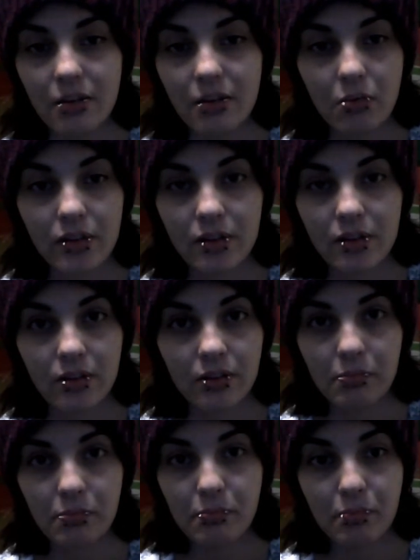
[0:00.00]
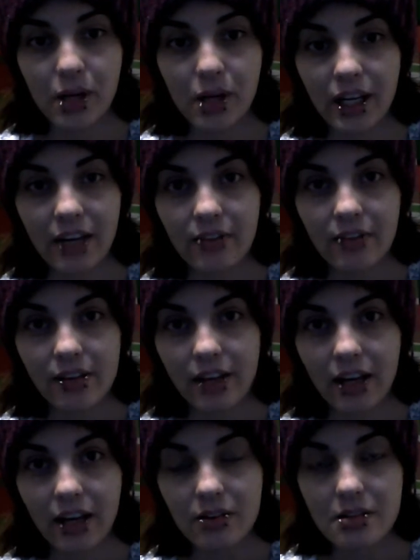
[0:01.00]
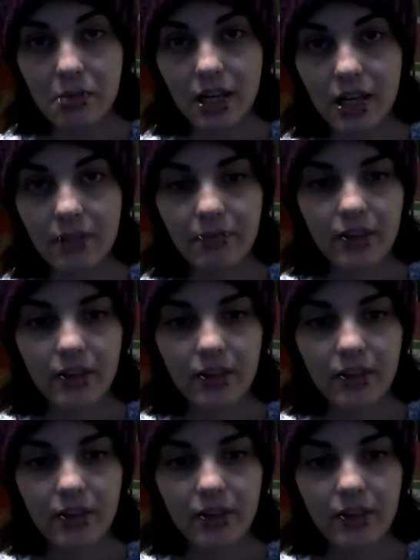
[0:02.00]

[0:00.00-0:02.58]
than what they're putting everything out to be.